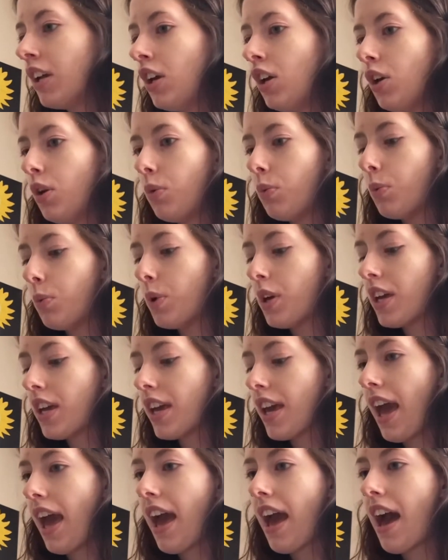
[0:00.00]

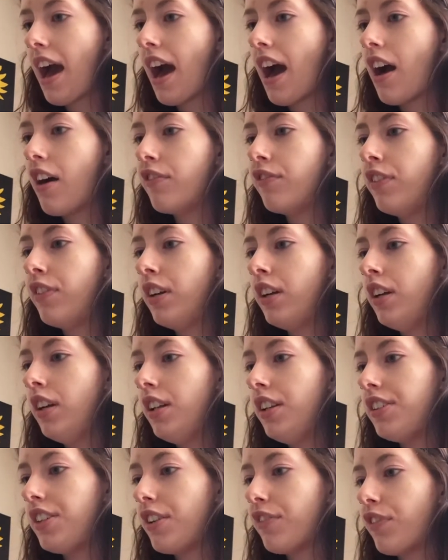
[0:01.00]
We have
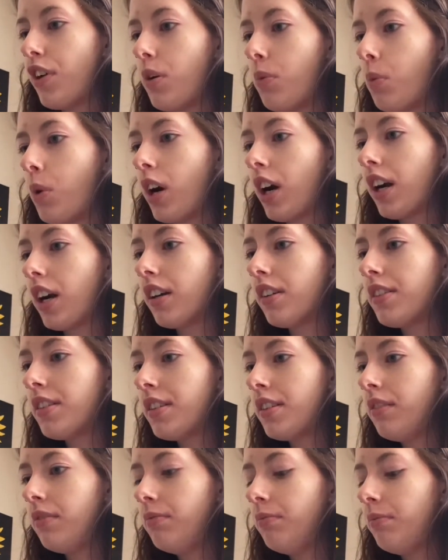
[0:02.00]
different
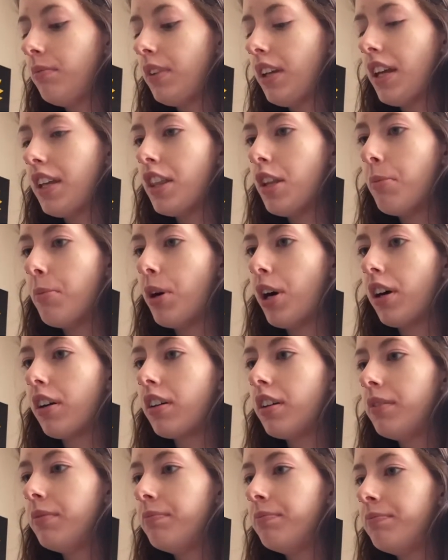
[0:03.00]
words in the
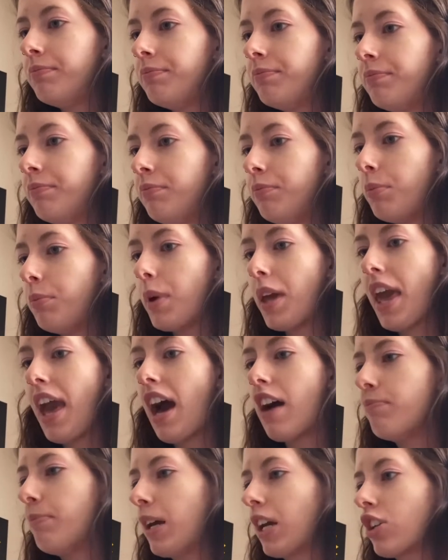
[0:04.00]
book. We
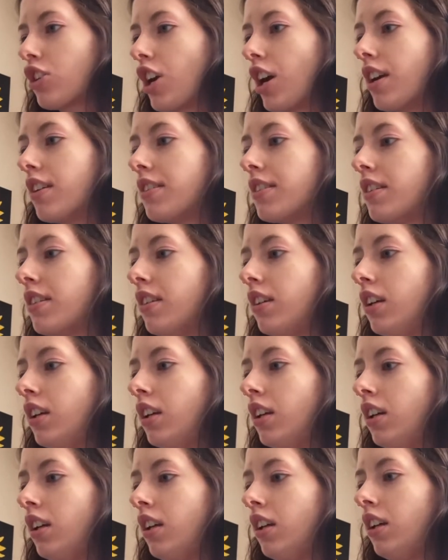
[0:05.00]
have pictures.
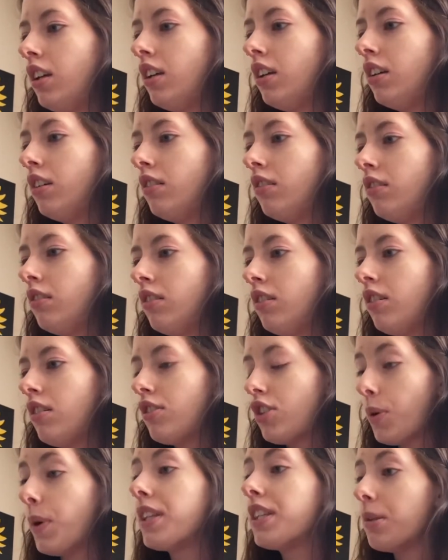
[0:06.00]

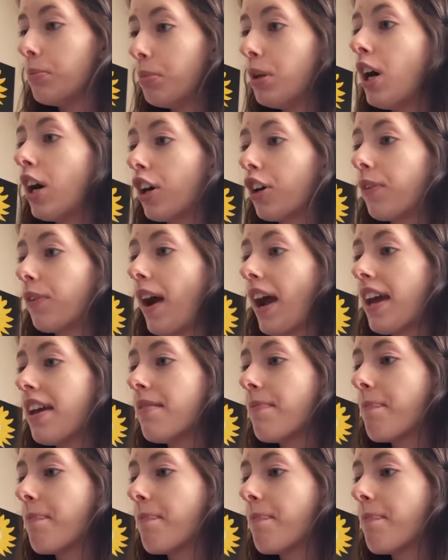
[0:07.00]
So it's a book, right?